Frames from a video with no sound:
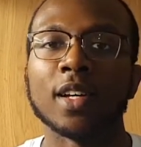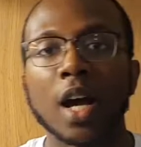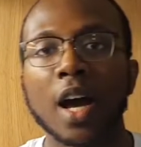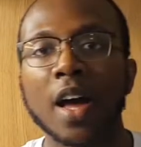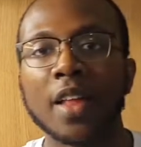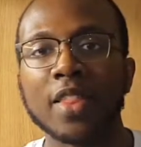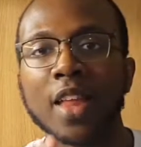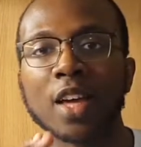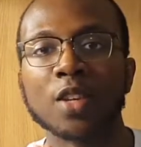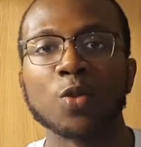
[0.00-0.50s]

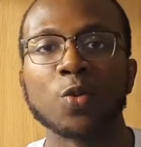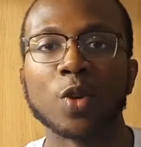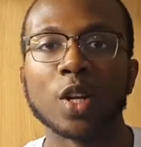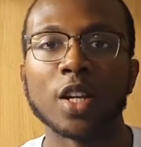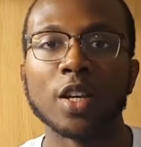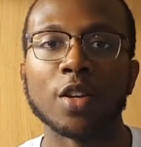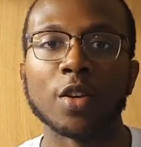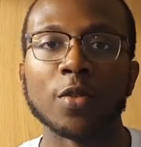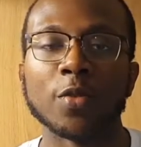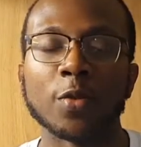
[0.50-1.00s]
And that's
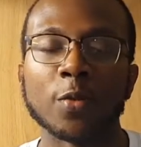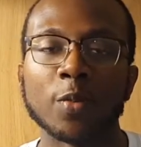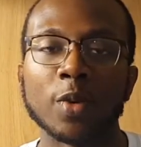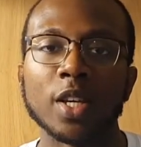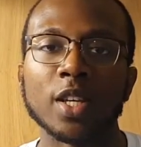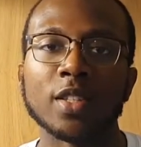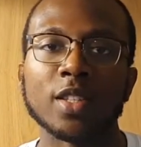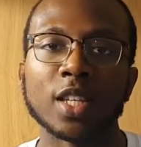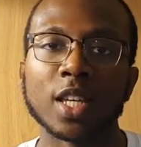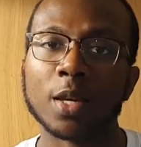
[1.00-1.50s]
really good for
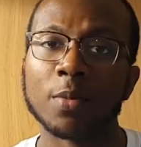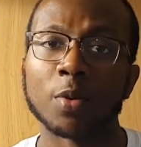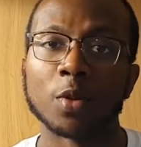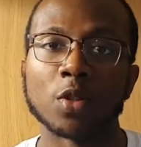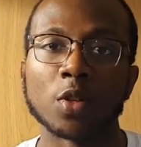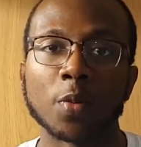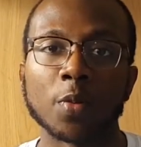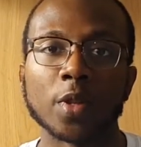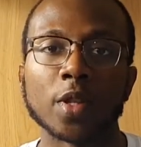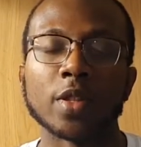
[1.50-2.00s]
me to keep on
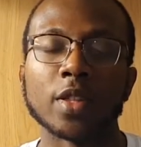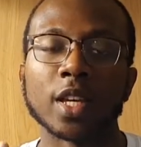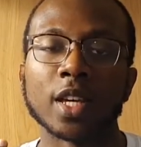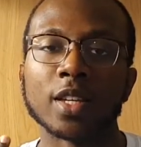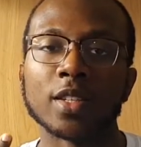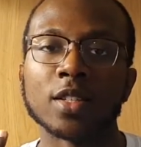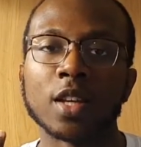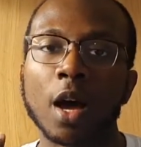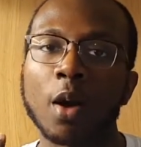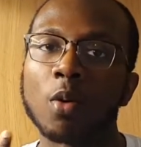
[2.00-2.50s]
top of the
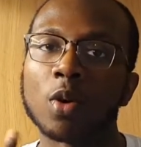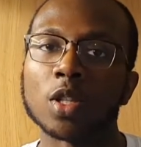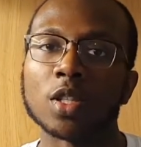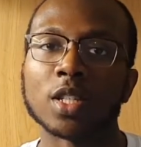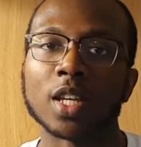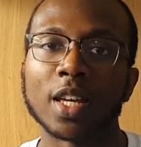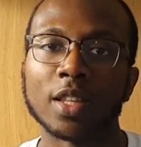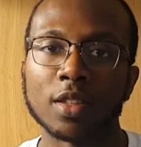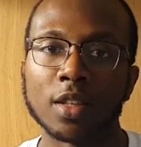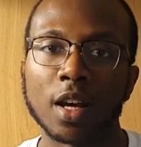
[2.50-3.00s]
things I want to
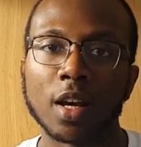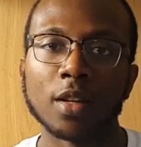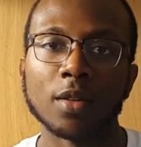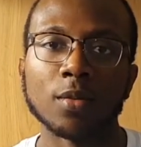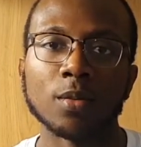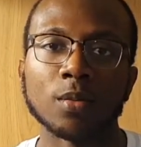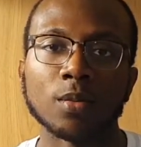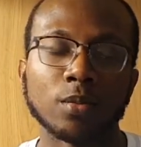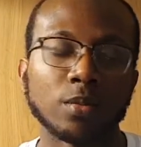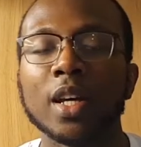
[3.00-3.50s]
get done.
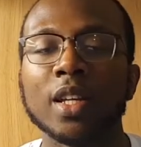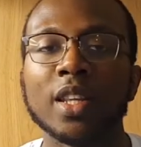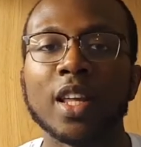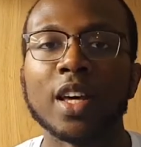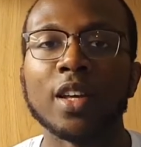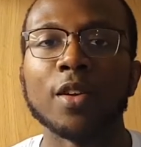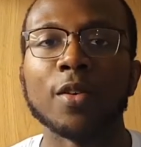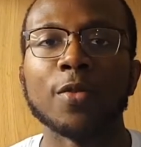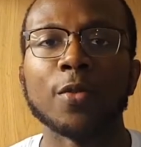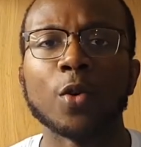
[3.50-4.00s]
And
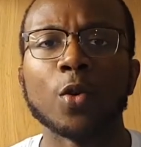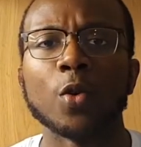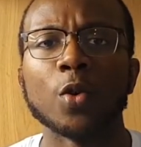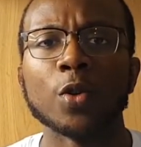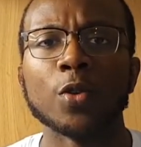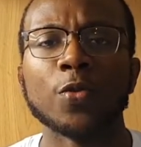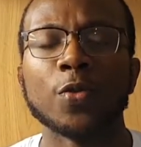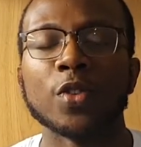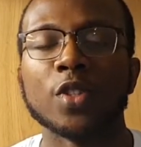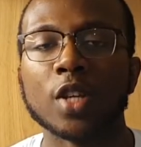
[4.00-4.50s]
then of
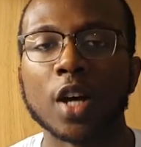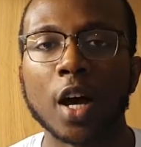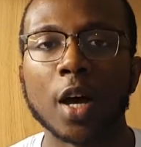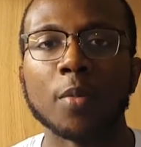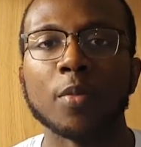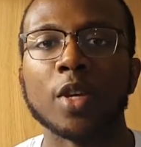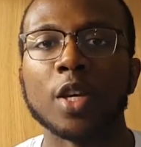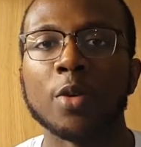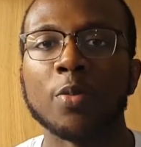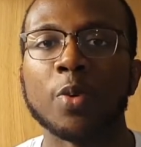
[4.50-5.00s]
course for
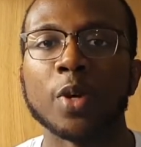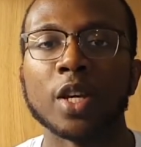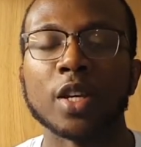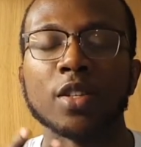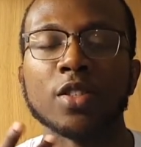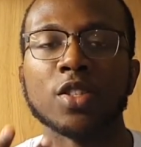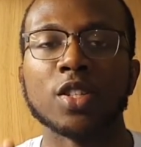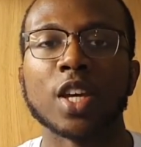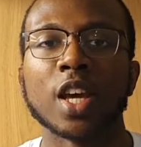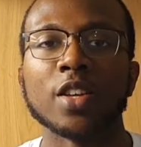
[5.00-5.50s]
timekeeping
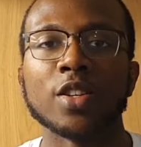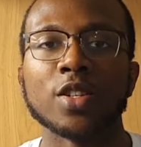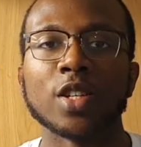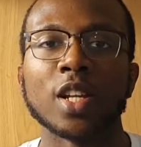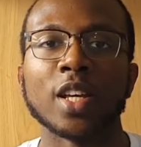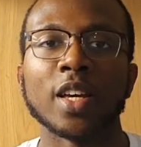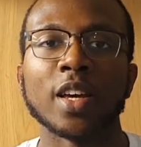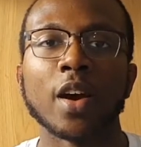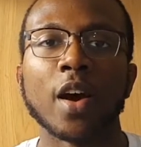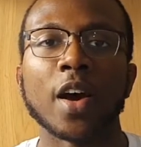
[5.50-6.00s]
and
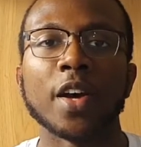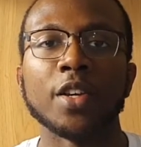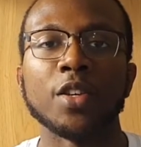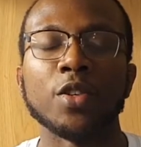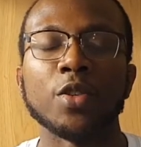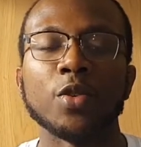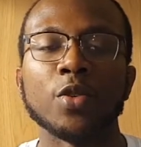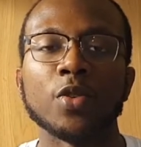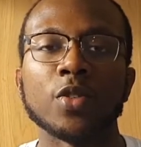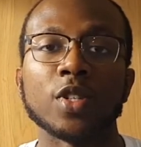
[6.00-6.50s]
scheduling, I
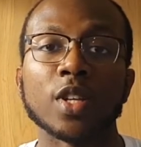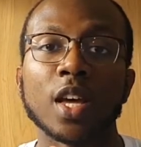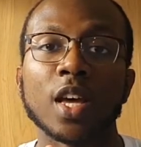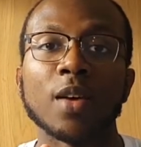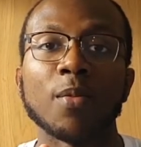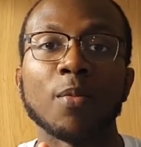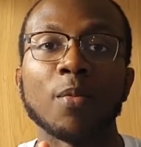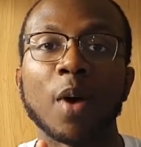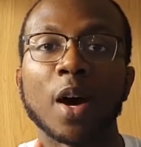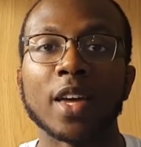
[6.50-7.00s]
use
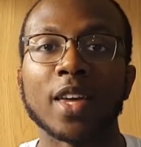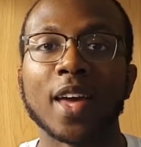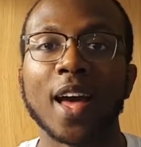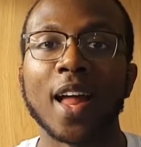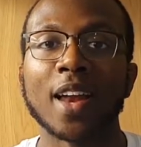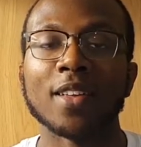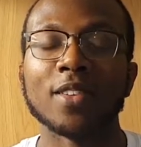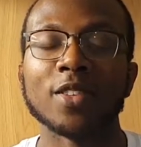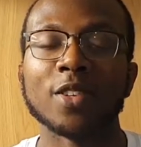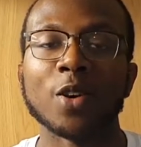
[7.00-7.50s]
my
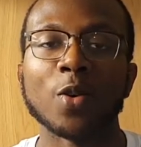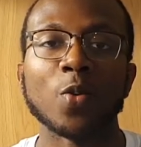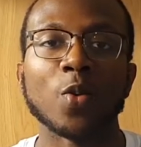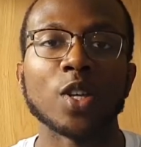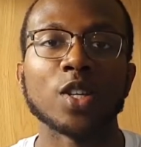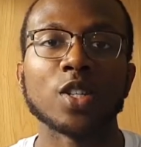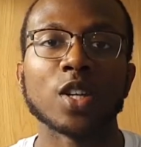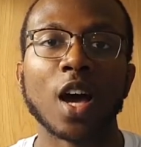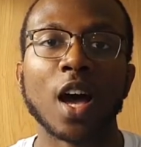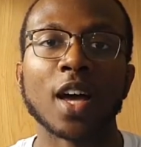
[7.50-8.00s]
calendar,
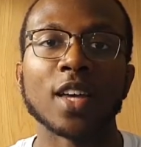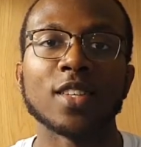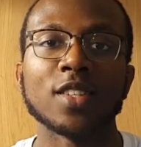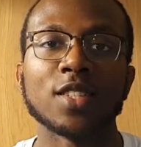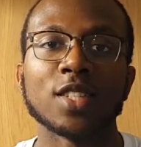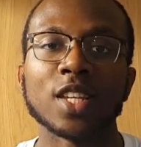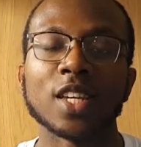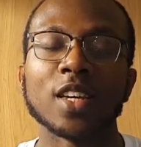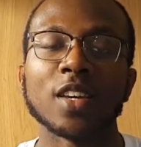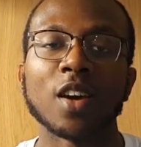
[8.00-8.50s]
which I
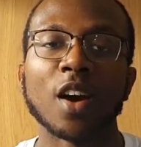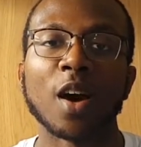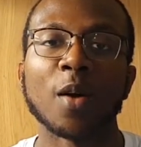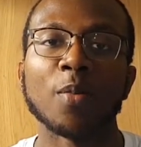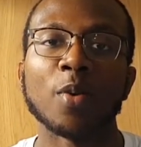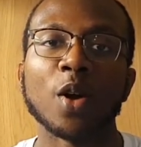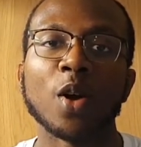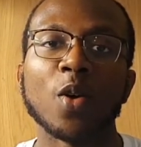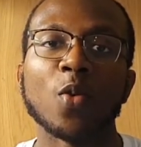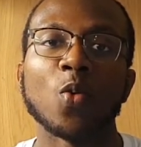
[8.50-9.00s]
sync up
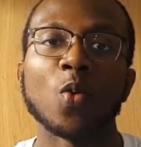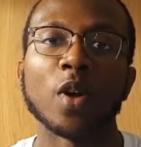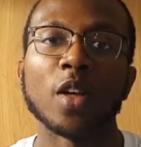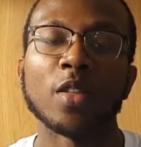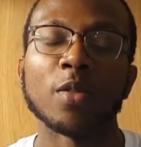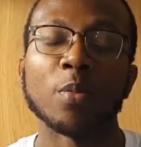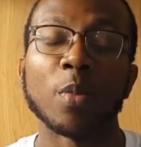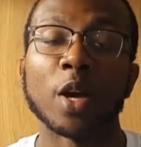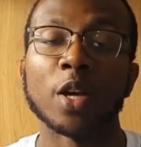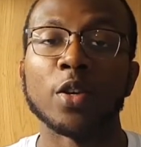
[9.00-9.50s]

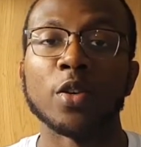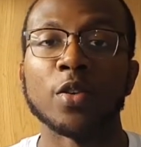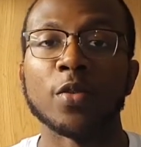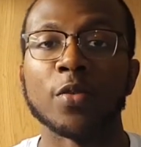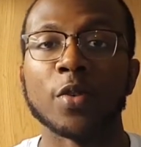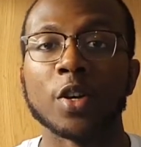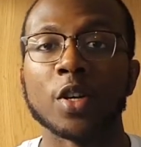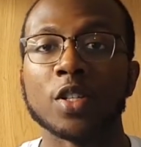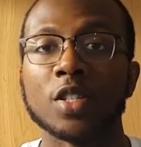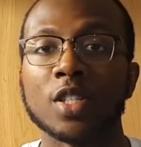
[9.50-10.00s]
with my
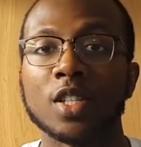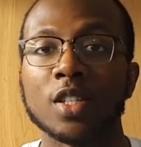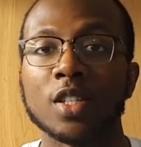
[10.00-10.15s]
university